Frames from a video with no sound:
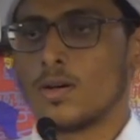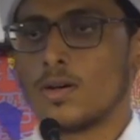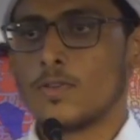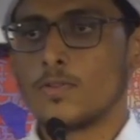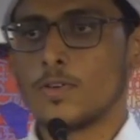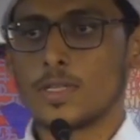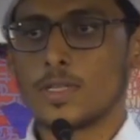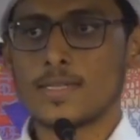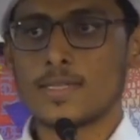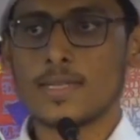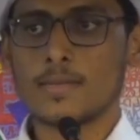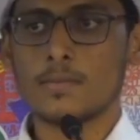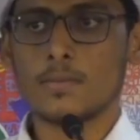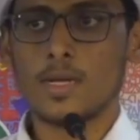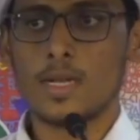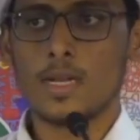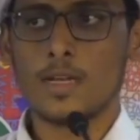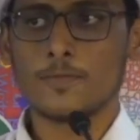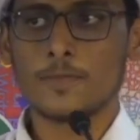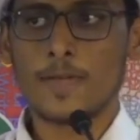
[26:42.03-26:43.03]
for the
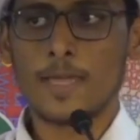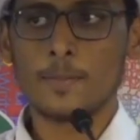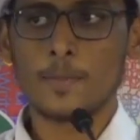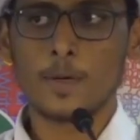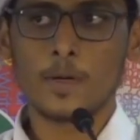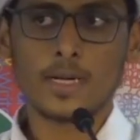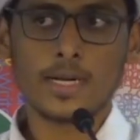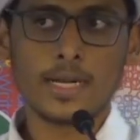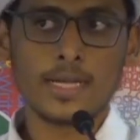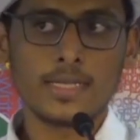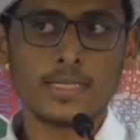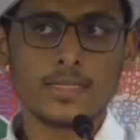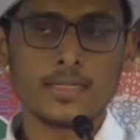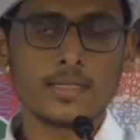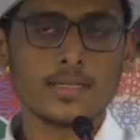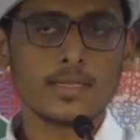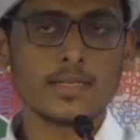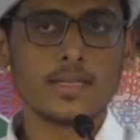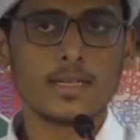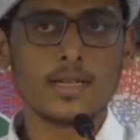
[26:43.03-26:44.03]
symbol of hypocrite,
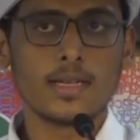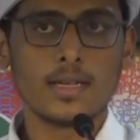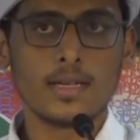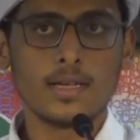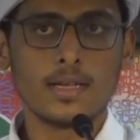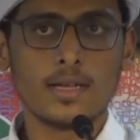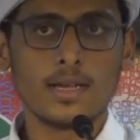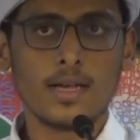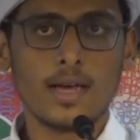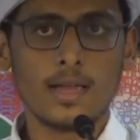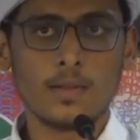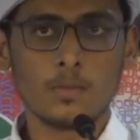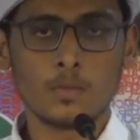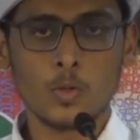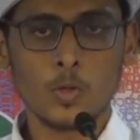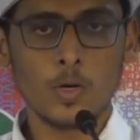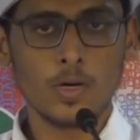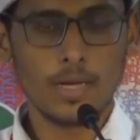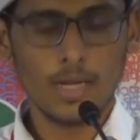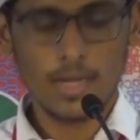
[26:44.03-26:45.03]

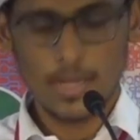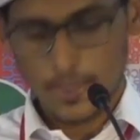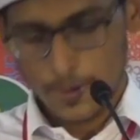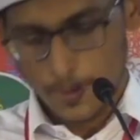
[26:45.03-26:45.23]
Bukhil.